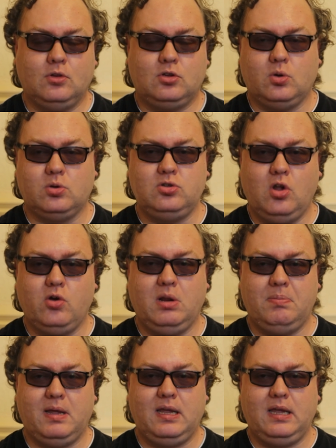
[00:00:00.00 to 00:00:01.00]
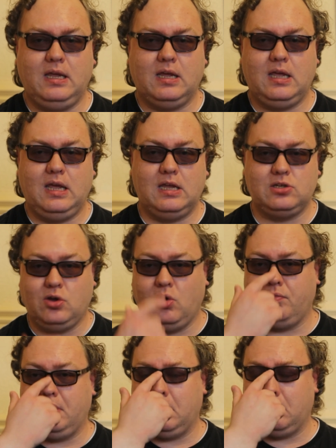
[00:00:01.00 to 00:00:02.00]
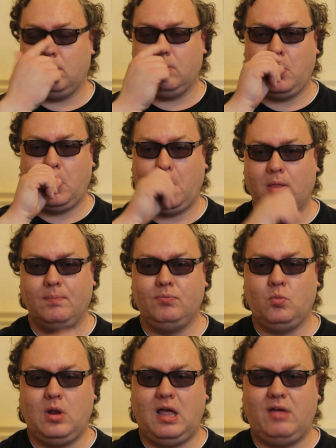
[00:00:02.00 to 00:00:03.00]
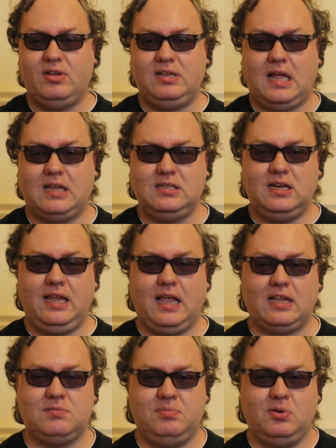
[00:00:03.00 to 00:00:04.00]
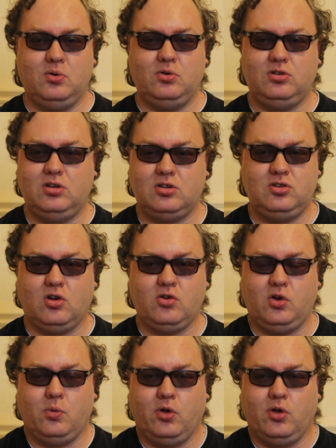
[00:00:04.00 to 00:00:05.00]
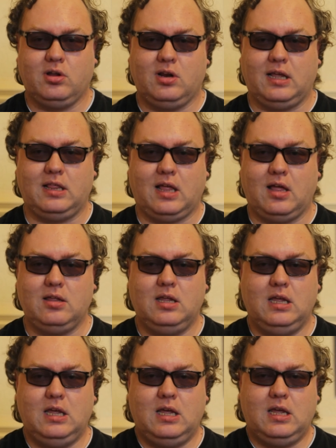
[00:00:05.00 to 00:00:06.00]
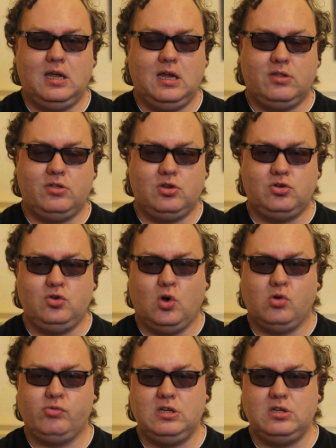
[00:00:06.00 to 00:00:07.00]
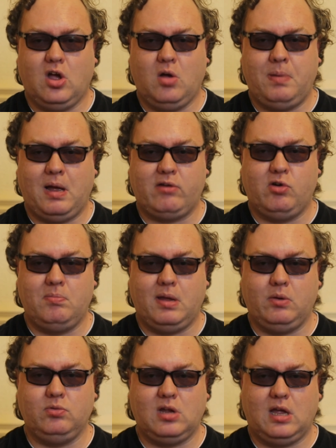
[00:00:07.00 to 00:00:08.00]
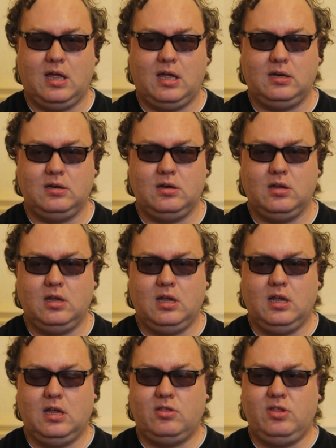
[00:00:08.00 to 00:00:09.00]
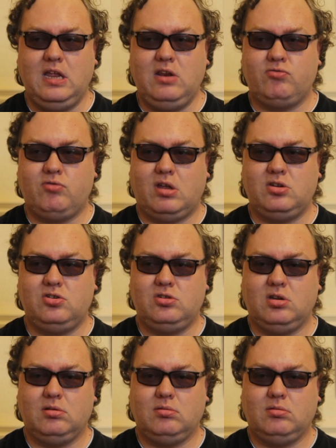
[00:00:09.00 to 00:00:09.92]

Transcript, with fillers: So it's not going to be a case of, you know, we'll have a dazzling explosion. It's not going to work like that. Uh, the stories are paramount and the interest,